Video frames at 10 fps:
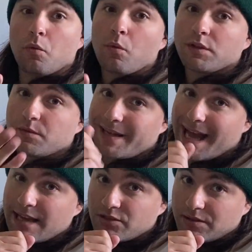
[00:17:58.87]
once we
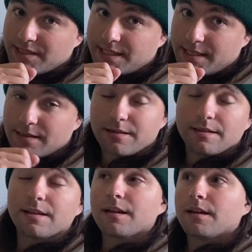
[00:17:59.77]
actually see it.
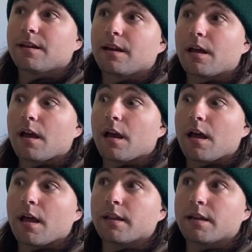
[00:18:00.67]

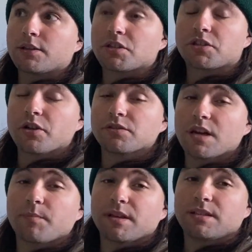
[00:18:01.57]
And then it just shows
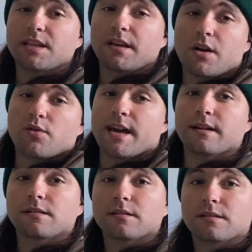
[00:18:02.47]
up and it's
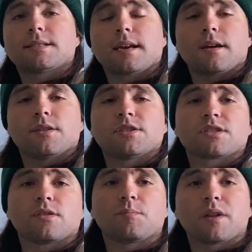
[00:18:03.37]
okay. It's like, are you
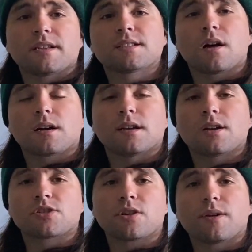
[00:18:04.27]
just going to play a song and
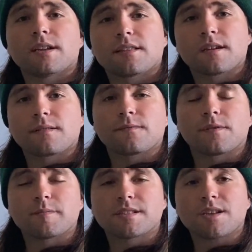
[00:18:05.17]
not show anything
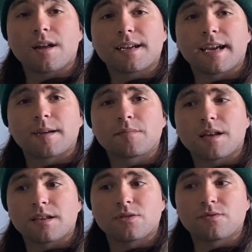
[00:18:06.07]
from the Sonic game
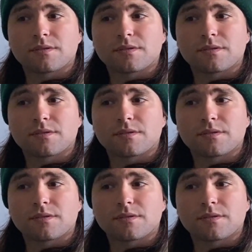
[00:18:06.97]
that you